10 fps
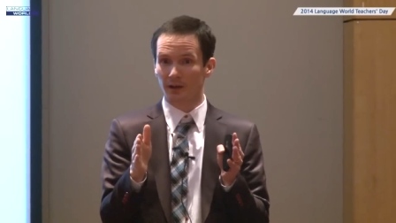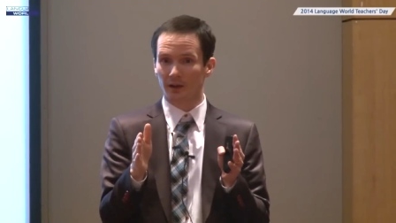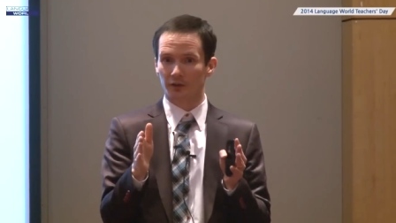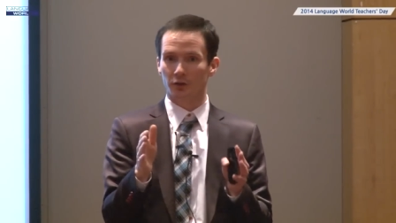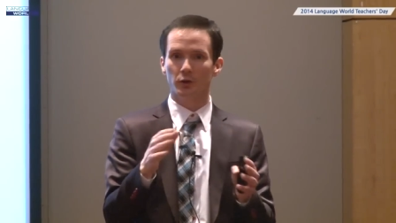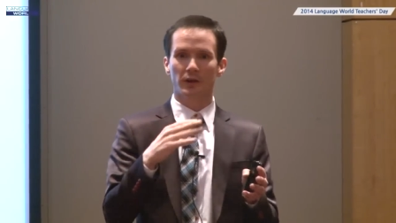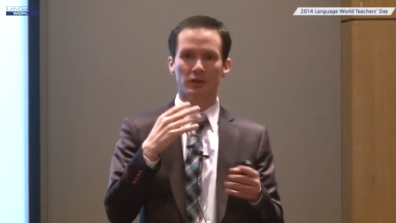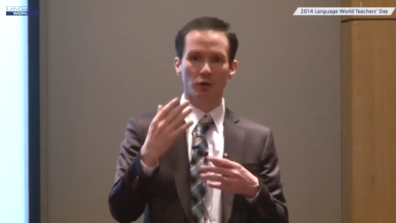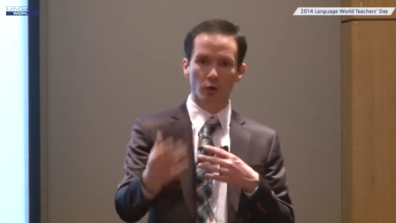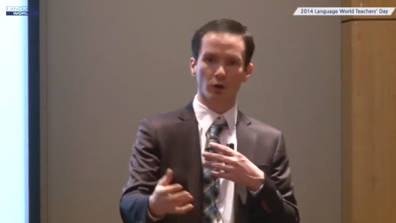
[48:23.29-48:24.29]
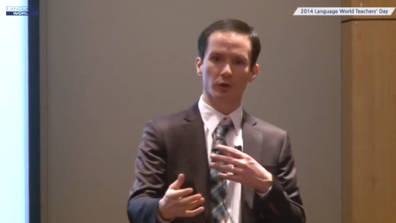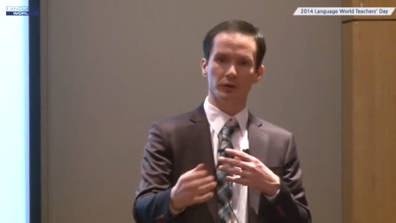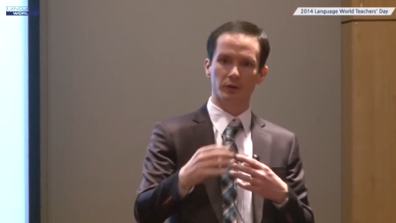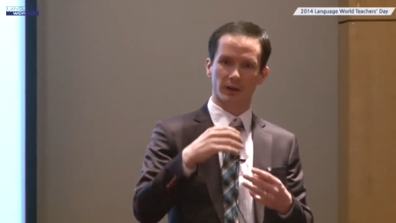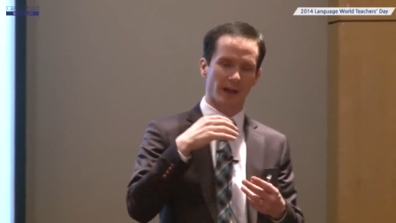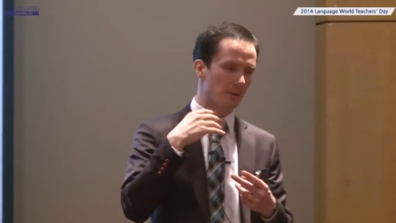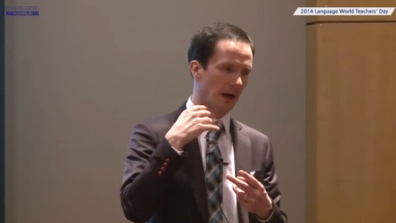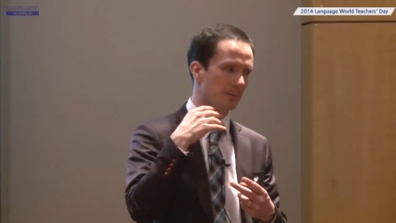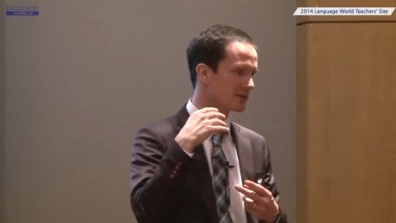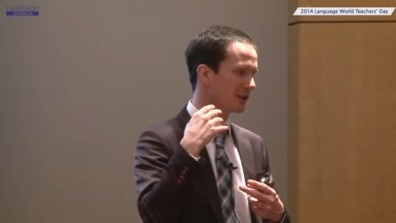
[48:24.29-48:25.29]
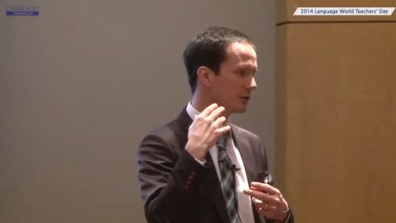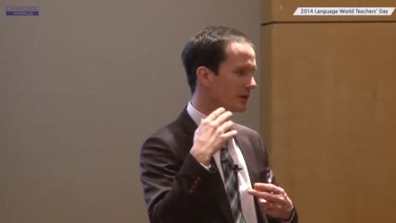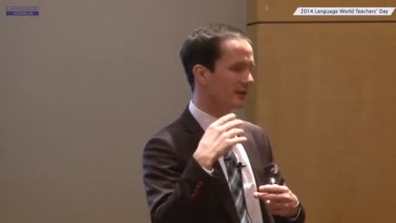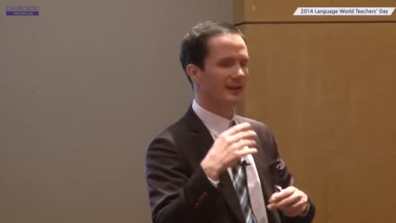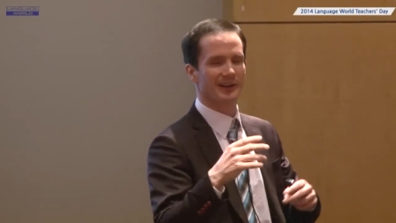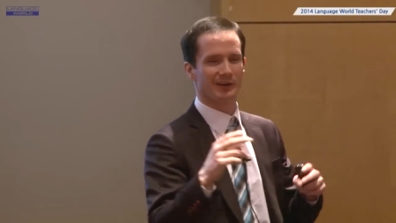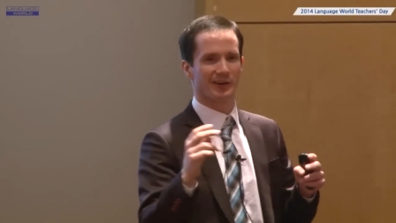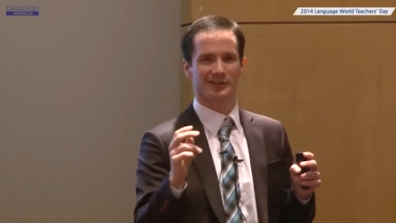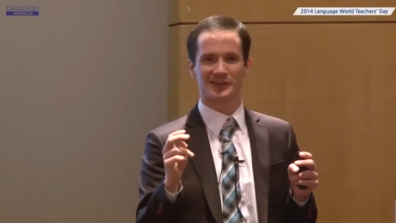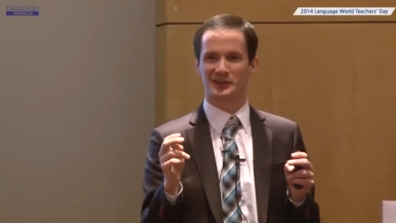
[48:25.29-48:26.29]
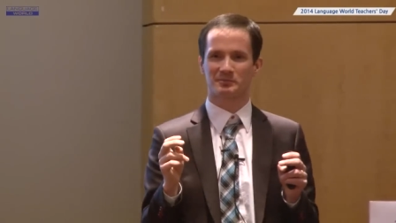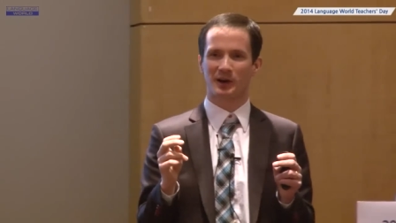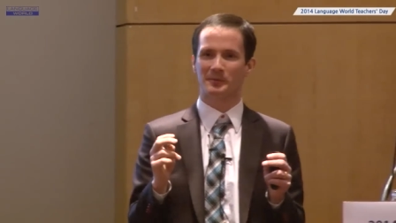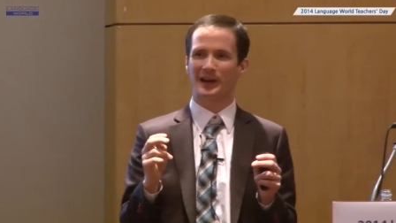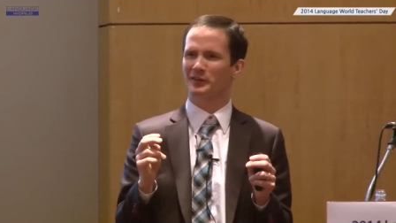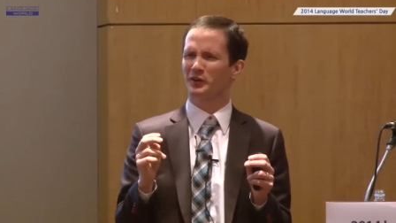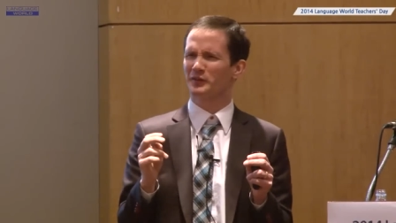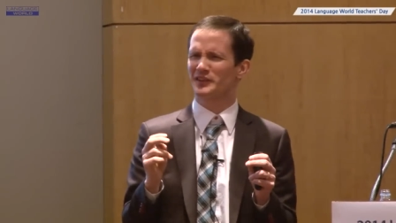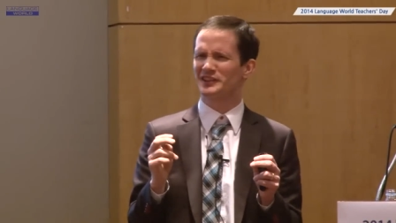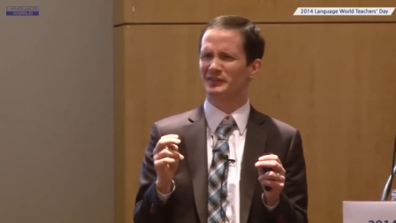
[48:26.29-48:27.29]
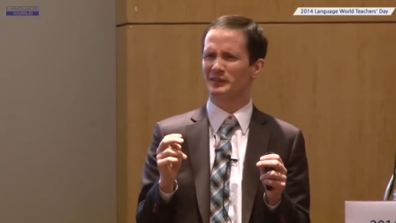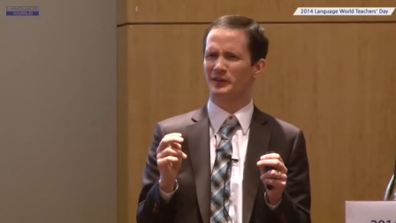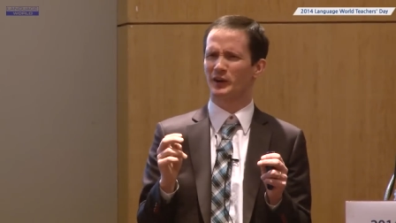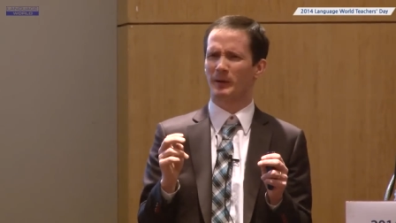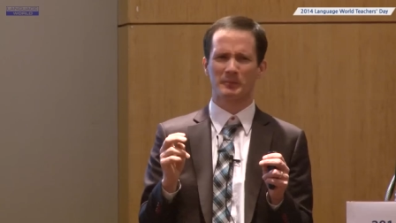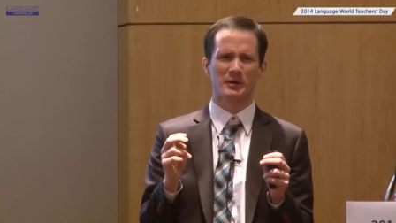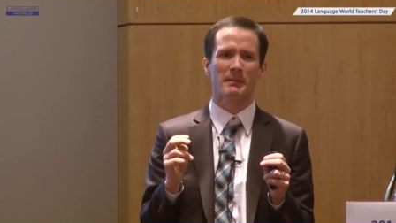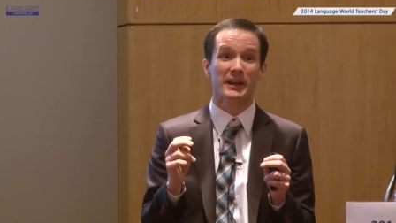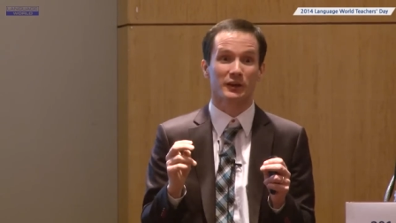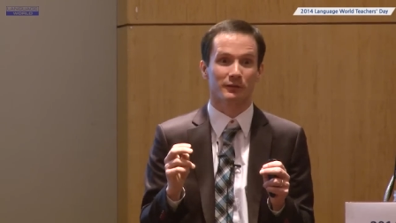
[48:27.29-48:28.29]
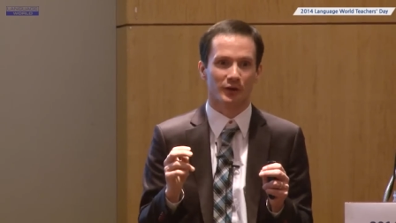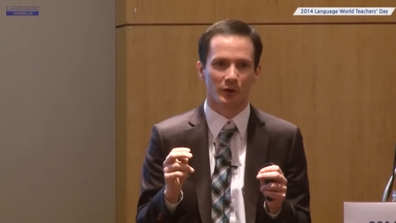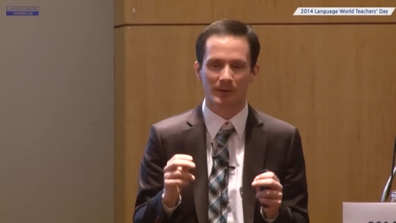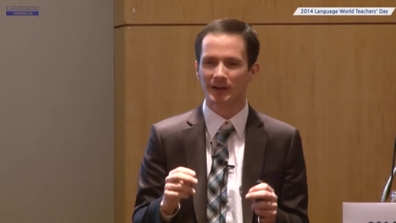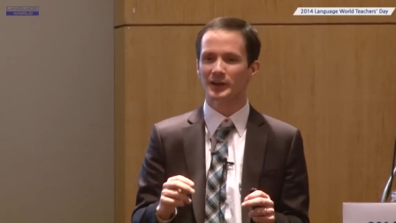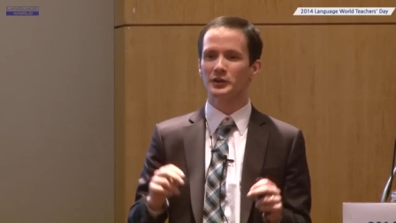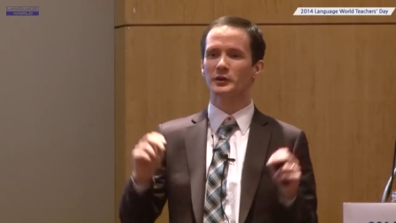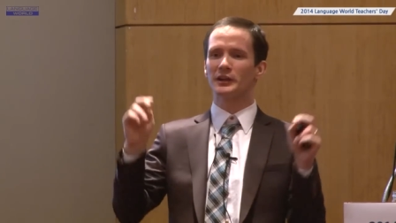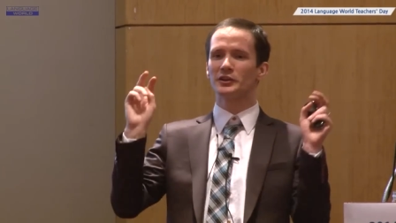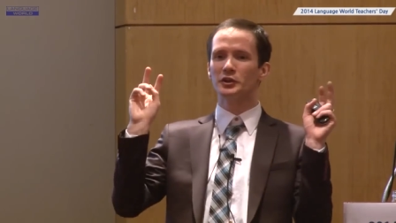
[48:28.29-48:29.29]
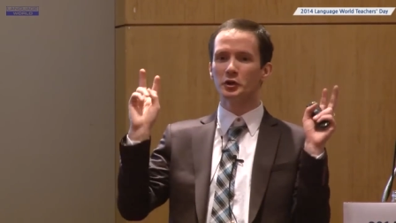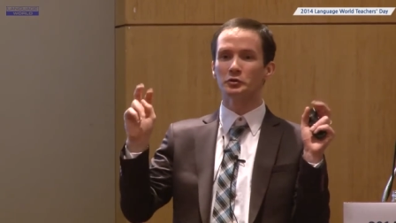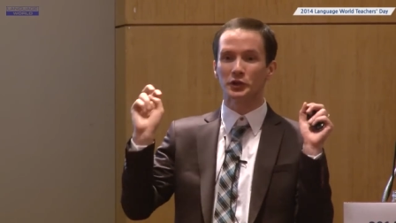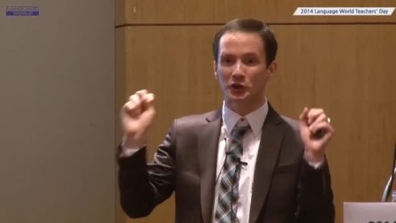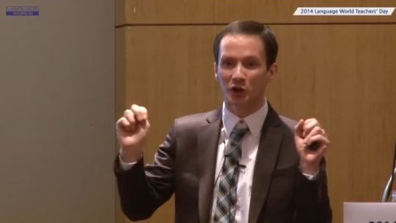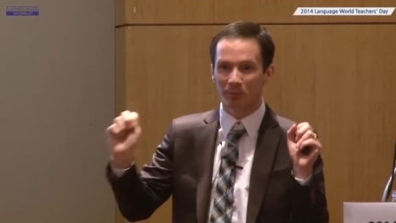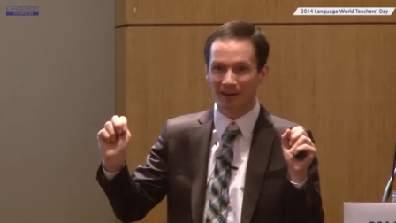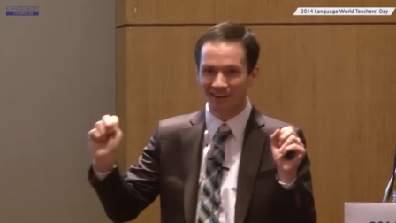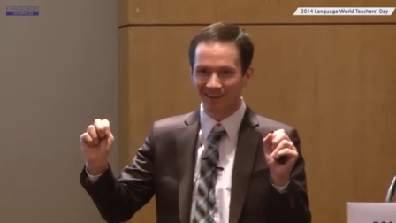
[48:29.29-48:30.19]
So you can Google, like I would say you can, this is probably, I don't know if this is even a verb, I'm going to make it a verb. You can YouTube